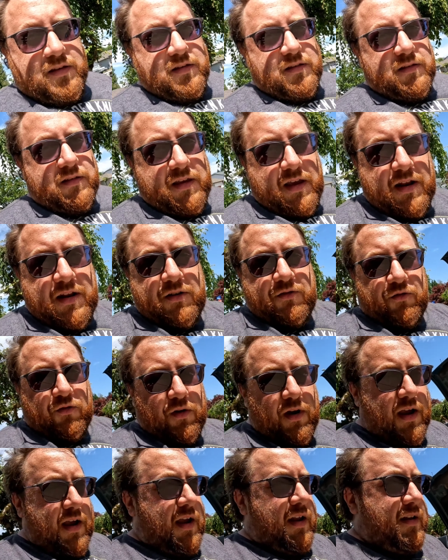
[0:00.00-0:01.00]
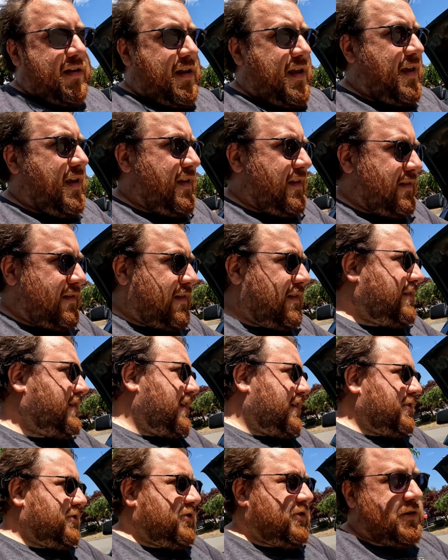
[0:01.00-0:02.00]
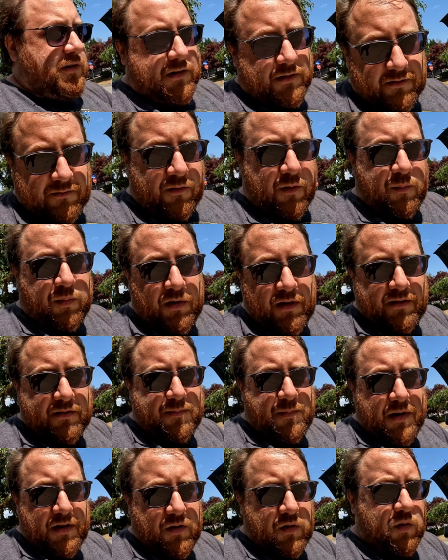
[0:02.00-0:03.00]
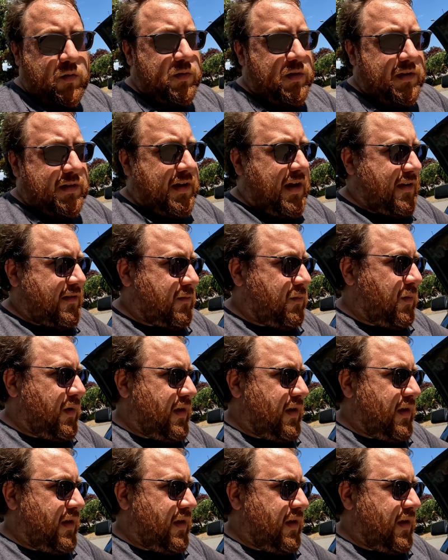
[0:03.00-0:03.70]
and get it drained. Since I just replaced my coolant last